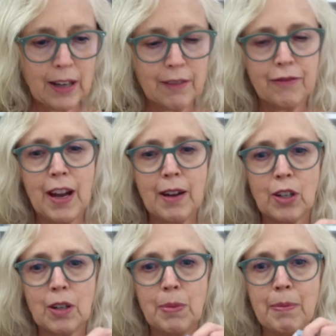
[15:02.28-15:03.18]
of
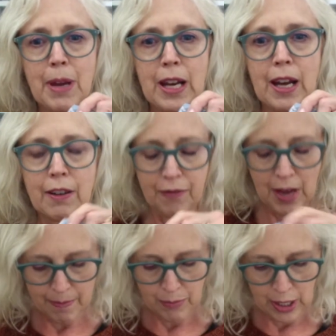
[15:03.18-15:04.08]
going to be made out of
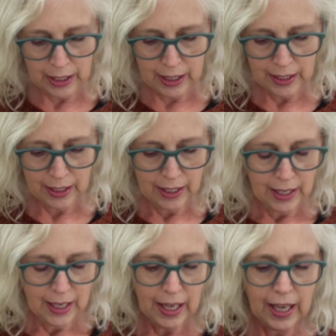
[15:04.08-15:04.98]
fabric.
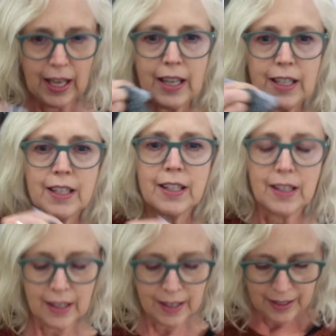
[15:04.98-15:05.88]
And
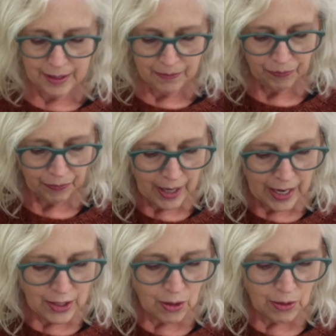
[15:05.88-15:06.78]
I
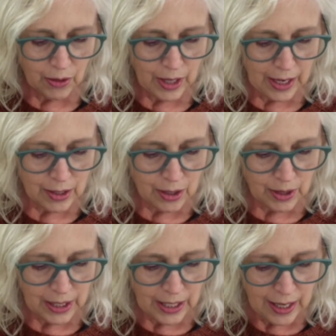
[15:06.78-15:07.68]
don't know how to do
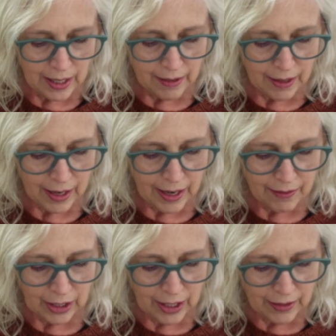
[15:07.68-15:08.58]
it yet. I
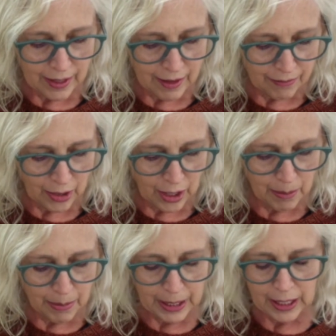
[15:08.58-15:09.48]
haven't gotten that far,
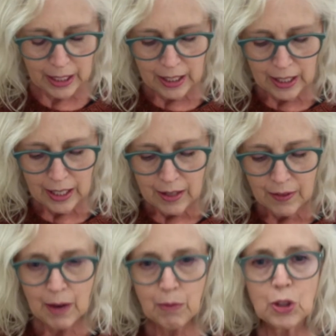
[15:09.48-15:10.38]
but
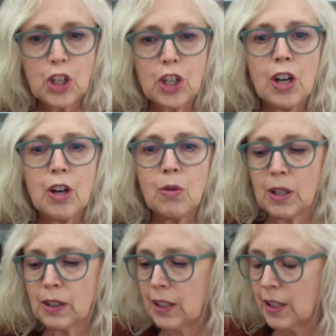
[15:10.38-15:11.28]
they will show a
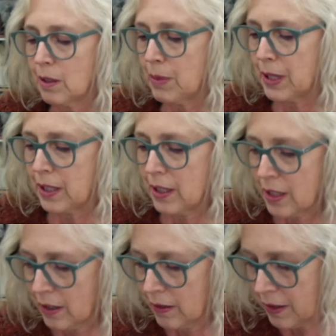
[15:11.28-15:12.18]
little bit.
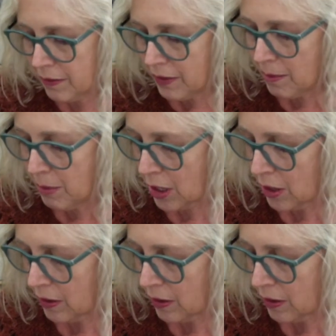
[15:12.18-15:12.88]
The fabric